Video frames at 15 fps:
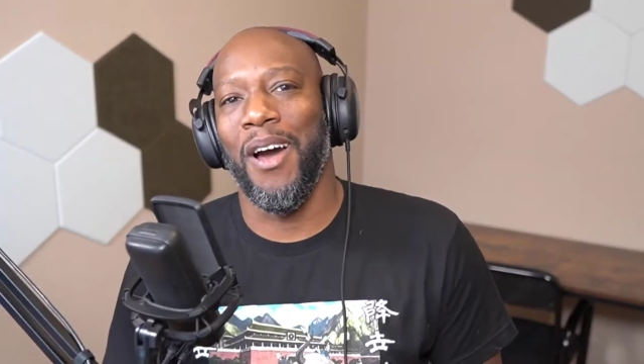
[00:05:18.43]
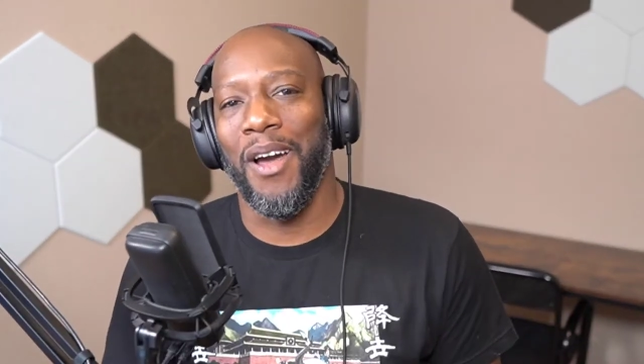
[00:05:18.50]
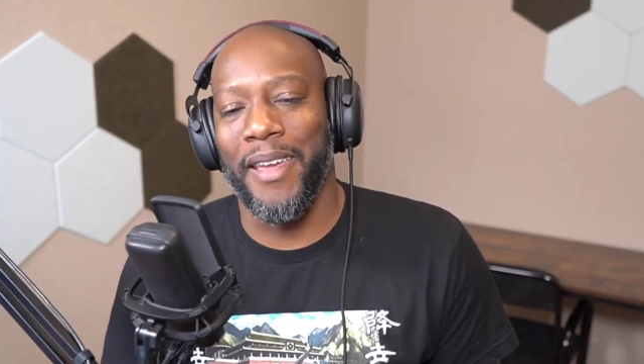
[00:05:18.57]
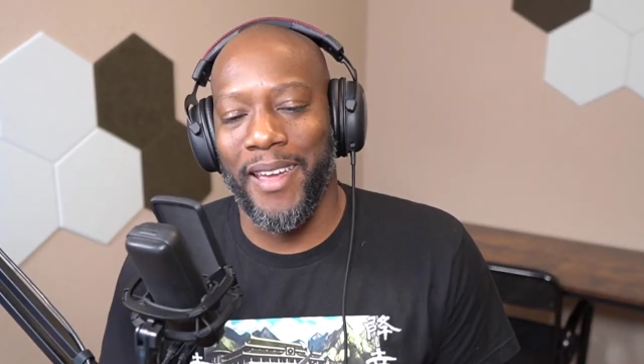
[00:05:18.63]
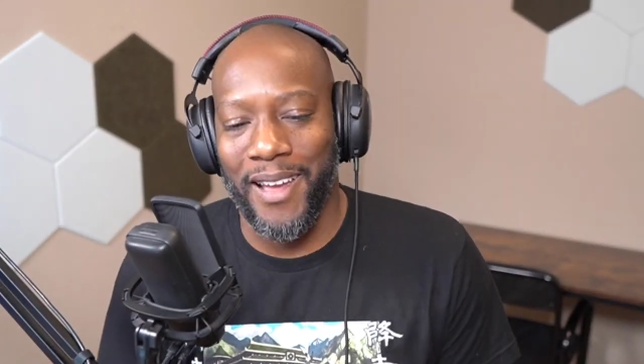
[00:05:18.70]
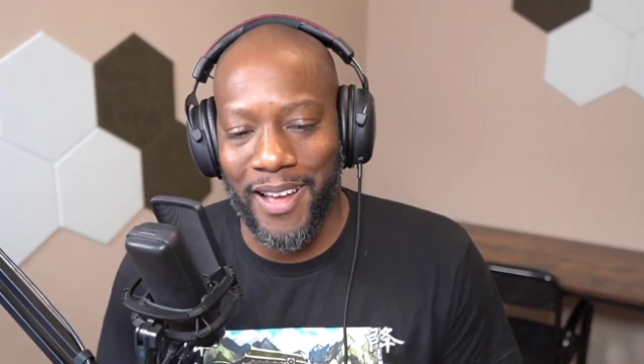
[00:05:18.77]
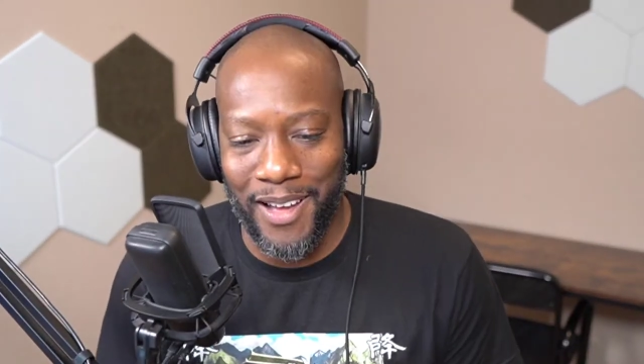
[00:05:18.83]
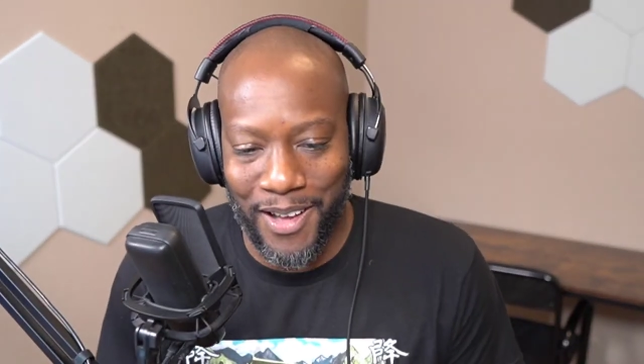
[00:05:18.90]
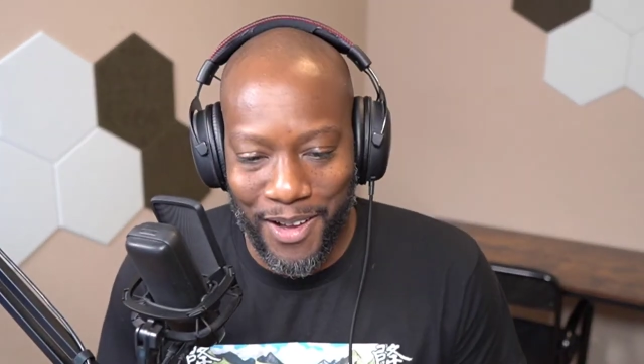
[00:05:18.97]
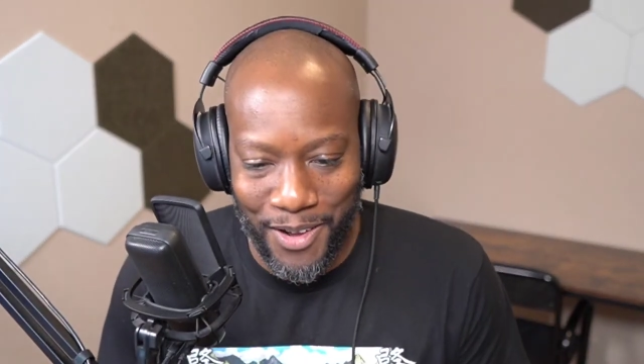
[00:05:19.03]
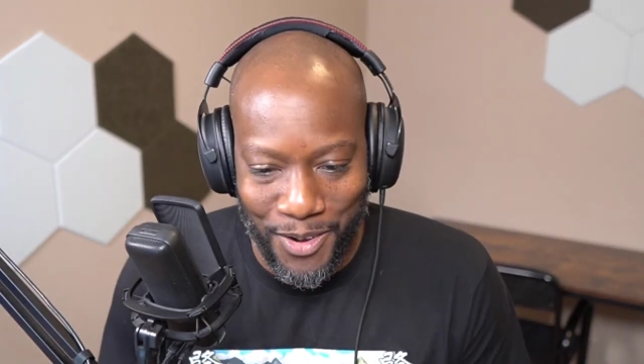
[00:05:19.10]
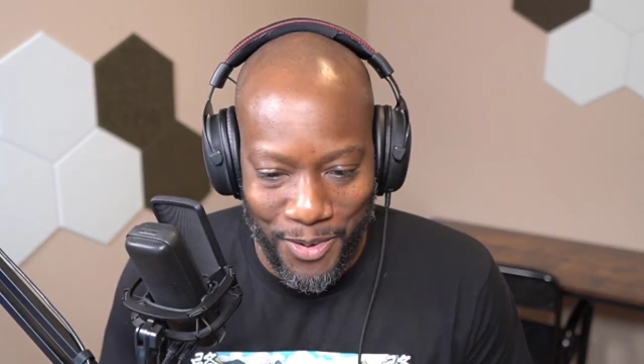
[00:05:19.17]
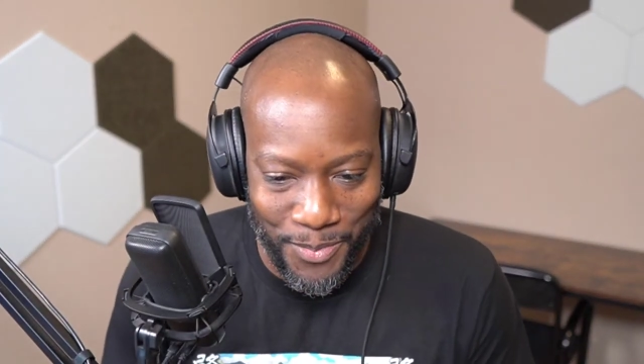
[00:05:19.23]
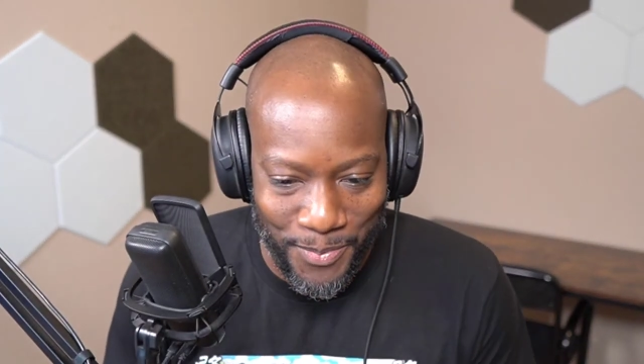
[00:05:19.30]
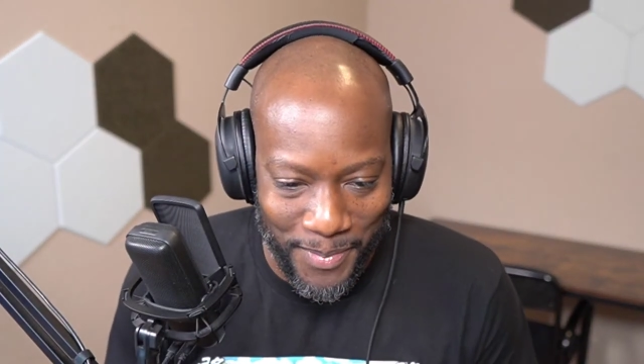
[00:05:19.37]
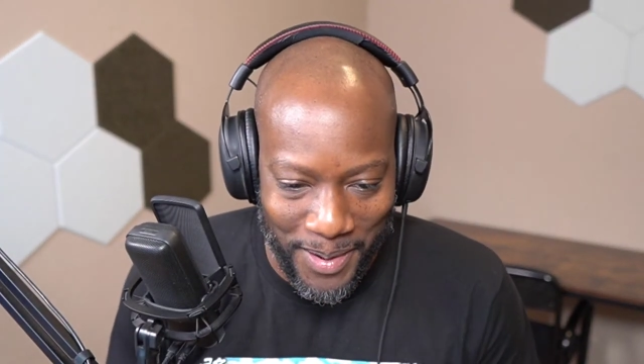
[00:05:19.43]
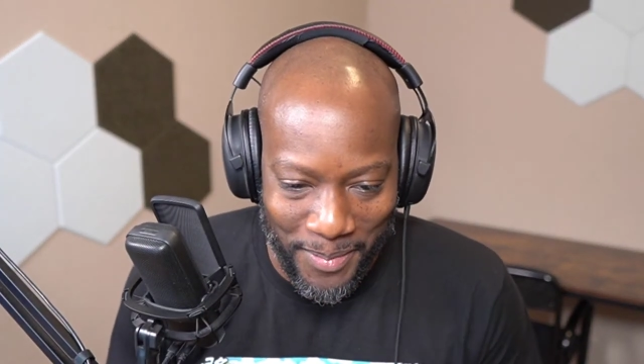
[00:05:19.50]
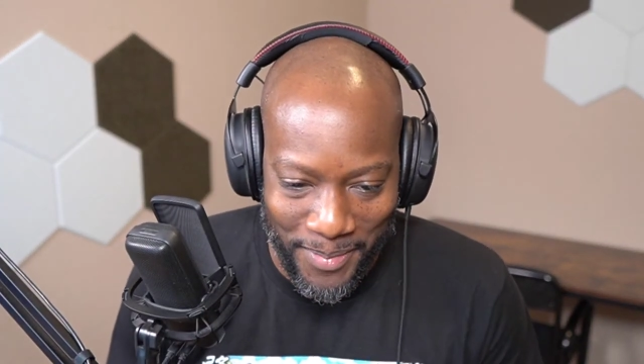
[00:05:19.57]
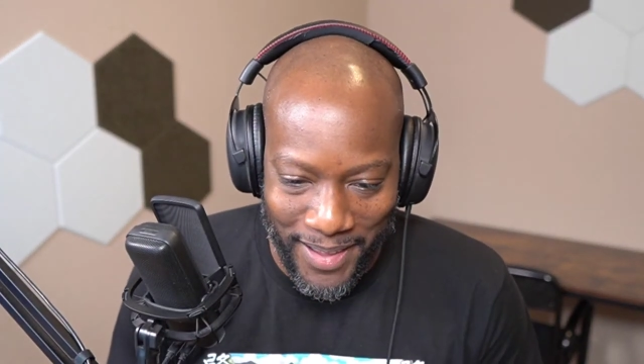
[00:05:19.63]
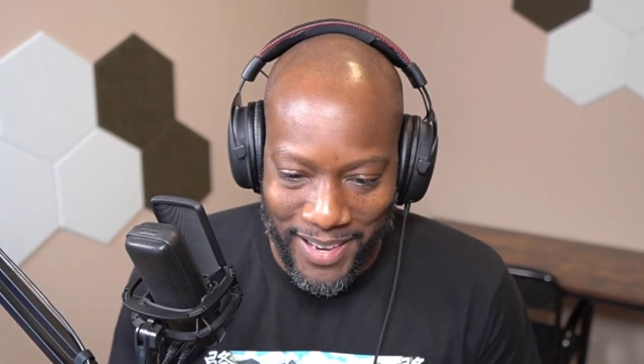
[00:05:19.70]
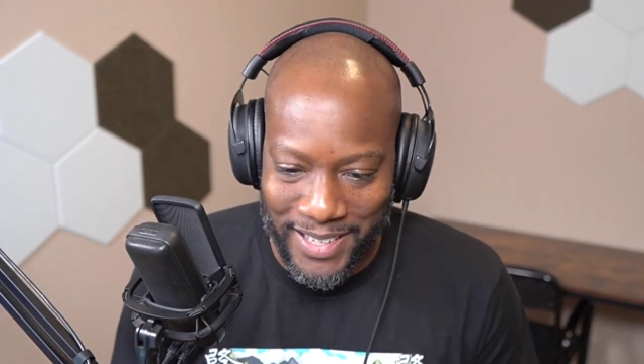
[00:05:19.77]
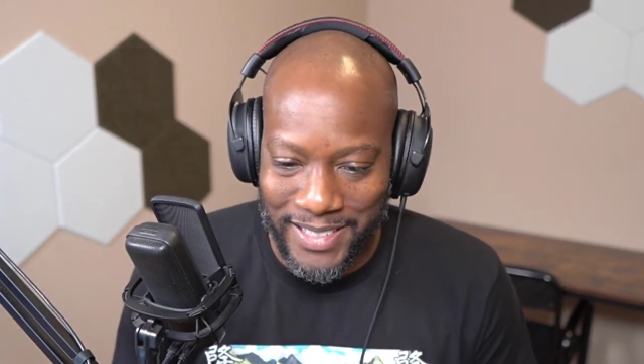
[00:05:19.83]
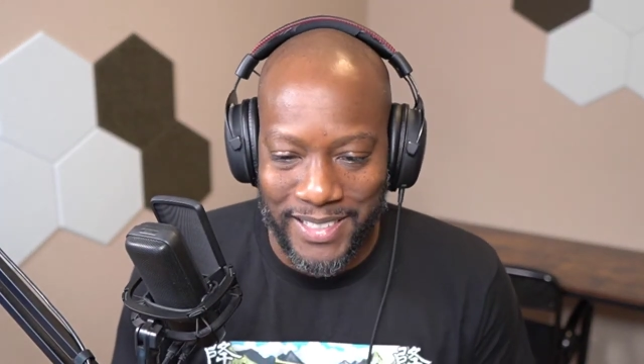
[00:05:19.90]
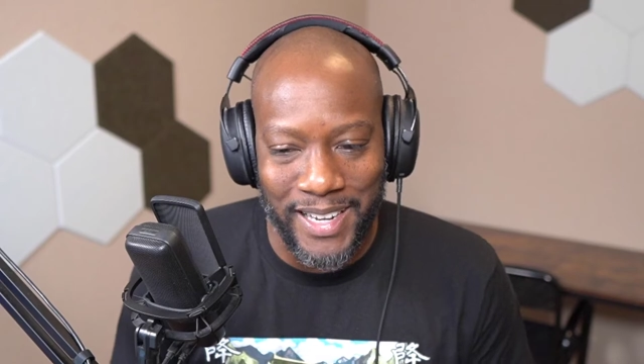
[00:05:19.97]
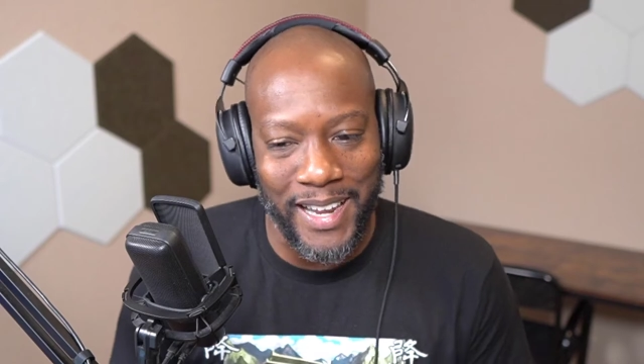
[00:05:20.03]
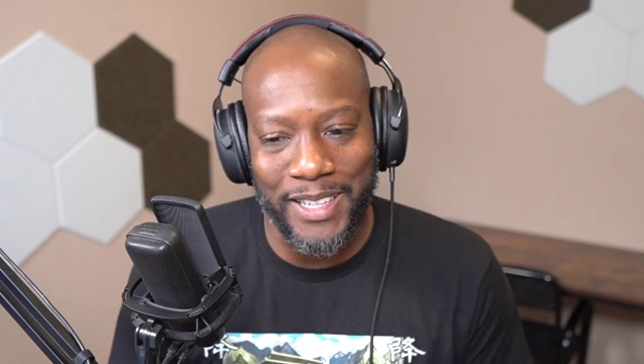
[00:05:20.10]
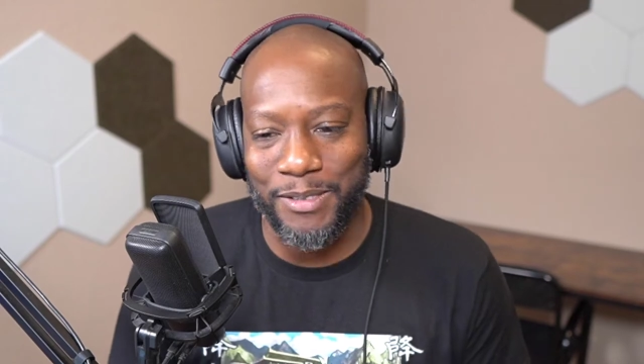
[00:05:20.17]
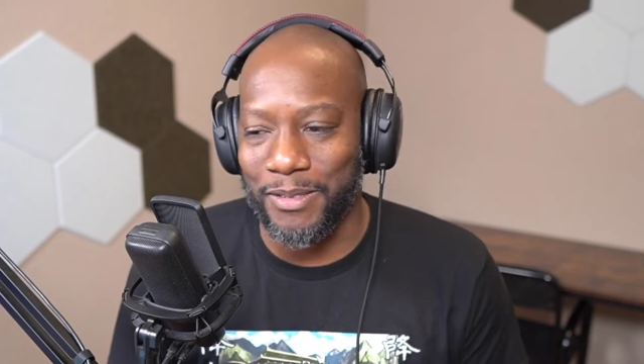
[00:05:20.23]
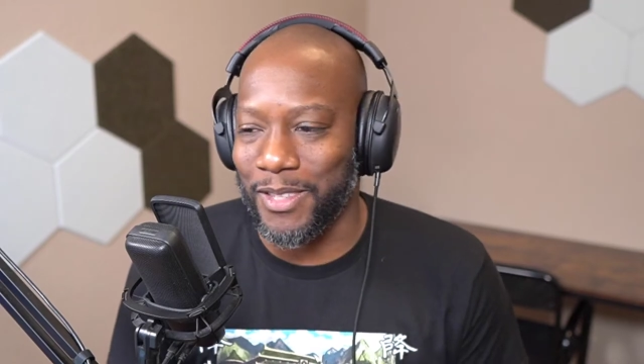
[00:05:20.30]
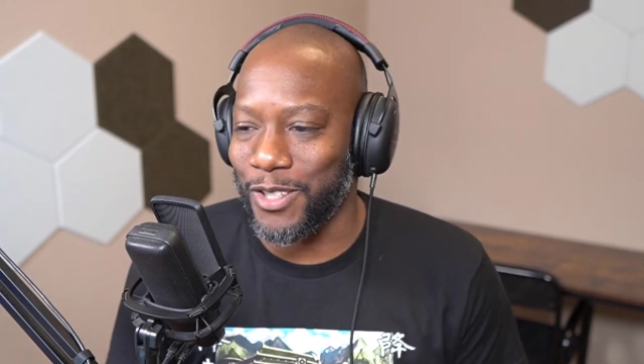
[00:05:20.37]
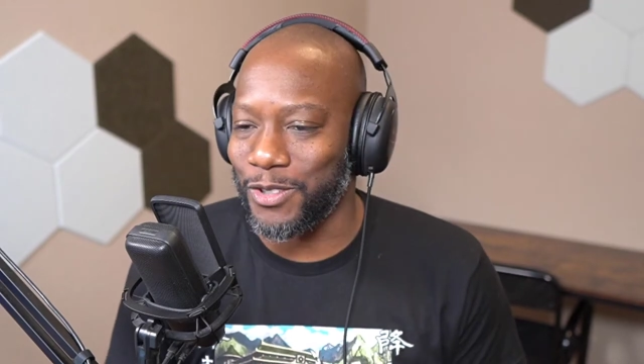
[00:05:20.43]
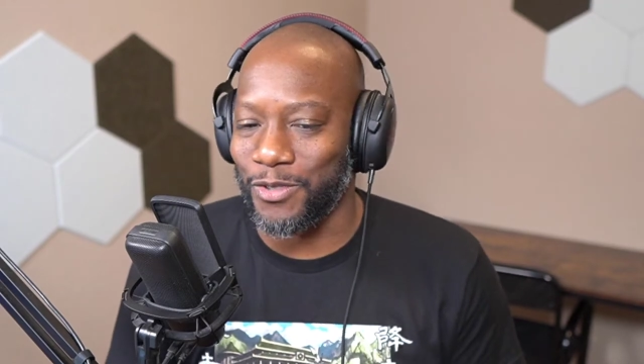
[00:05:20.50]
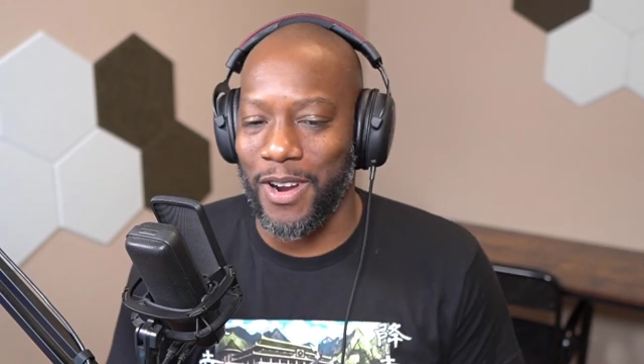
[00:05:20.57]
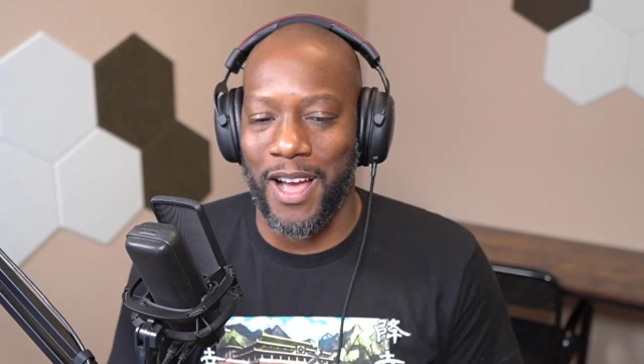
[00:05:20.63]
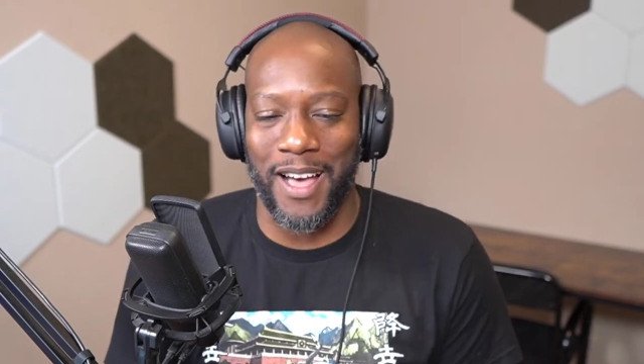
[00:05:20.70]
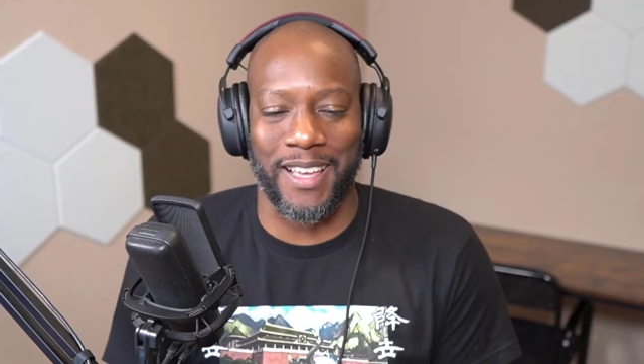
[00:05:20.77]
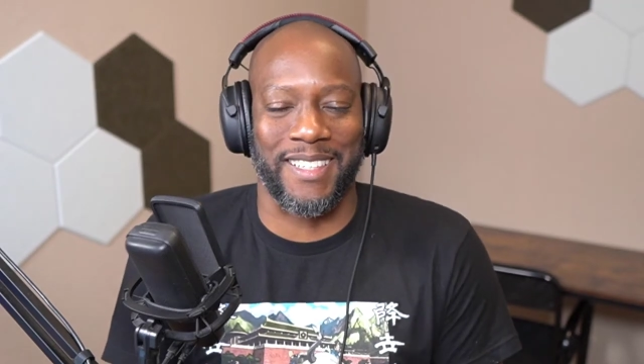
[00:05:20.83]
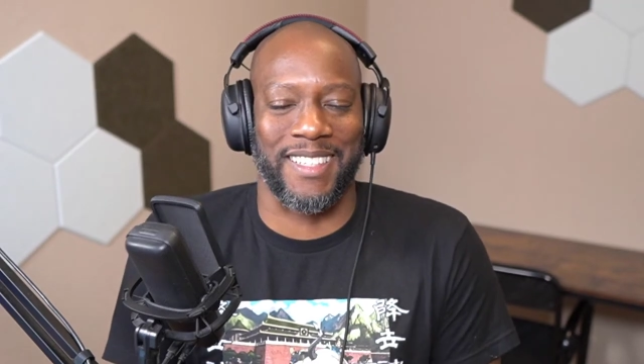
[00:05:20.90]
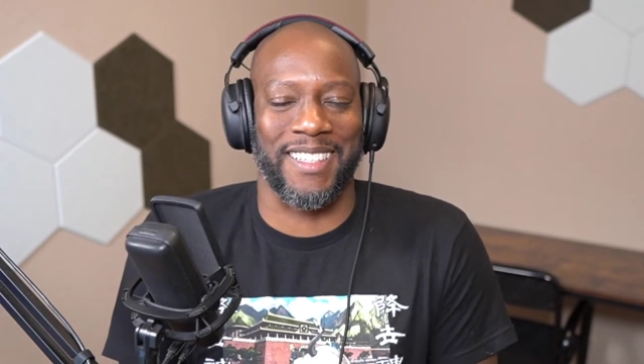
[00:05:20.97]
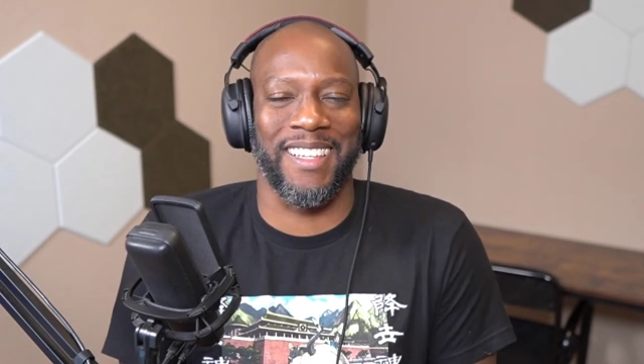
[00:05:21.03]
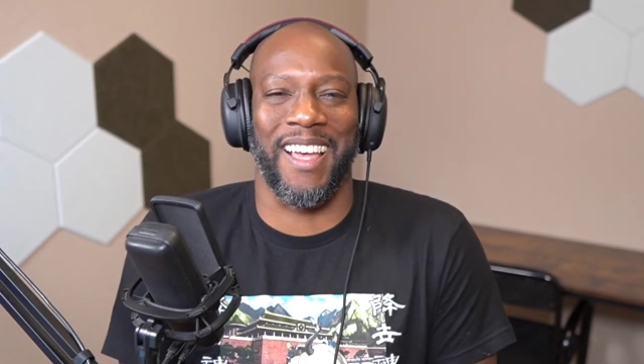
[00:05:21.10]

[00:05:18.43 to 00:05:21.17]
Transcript: Yo, my man is nice with those rocks.